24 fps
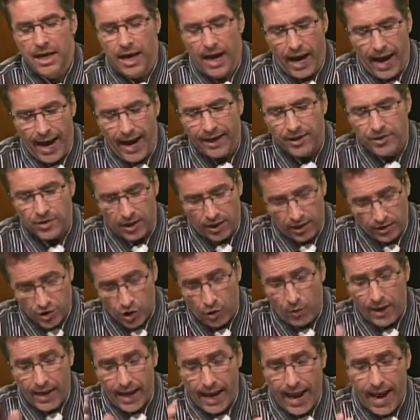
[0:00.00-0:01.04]
Isaac. And
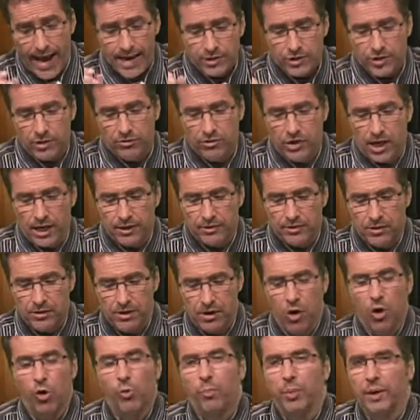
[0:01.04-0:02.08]
so I asked Dr.
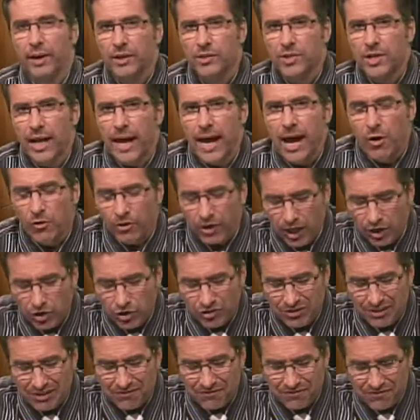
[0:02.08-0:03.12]
Copan, I said, how can
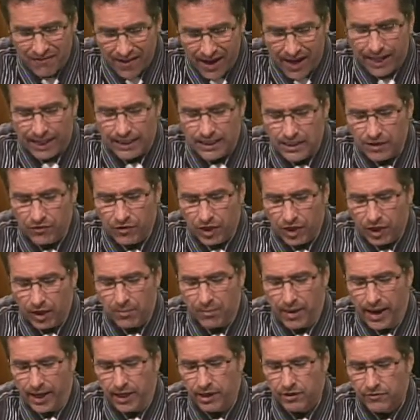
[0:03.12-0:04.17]
you defend the
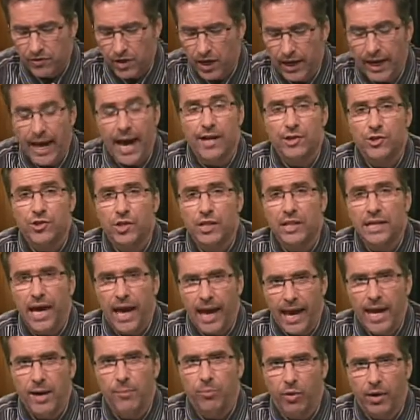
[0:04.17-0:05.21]
command of God asking
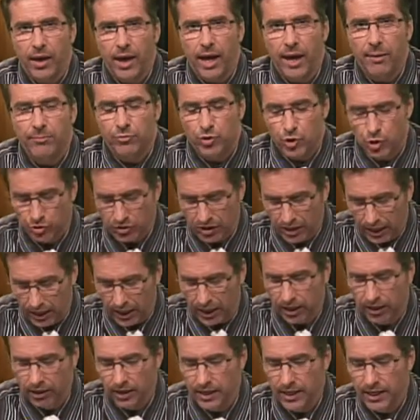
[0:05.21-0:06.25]
Abraham to
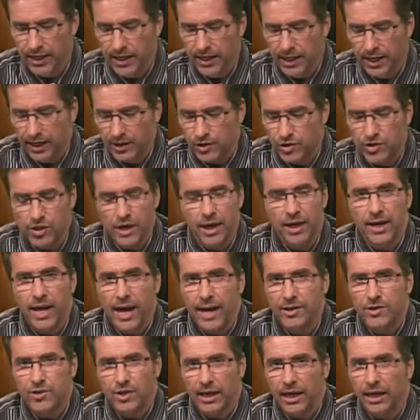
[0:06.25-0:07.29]
kill his son
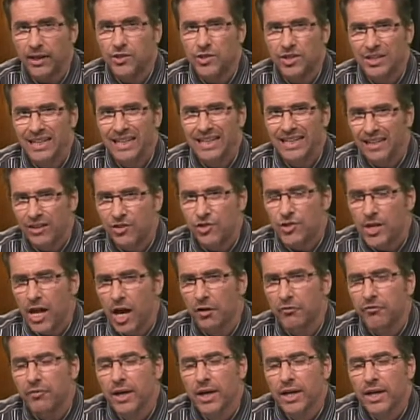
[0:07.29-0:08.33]
Isaac? Isn't it in
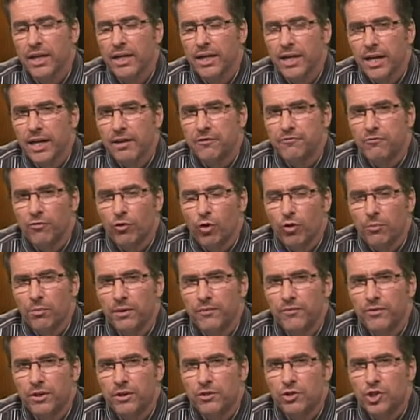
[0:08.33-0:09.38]
itself a form
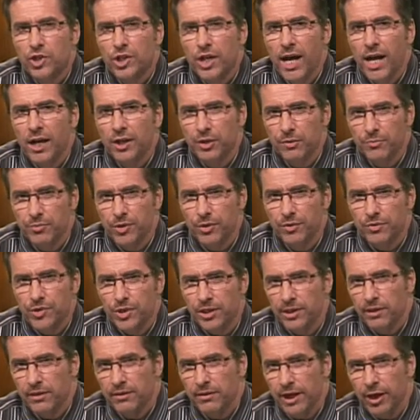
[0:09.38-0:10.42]
of child abuse?
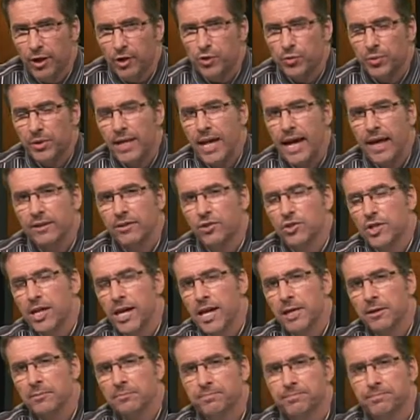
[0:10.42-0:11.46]
And here's what he had to say.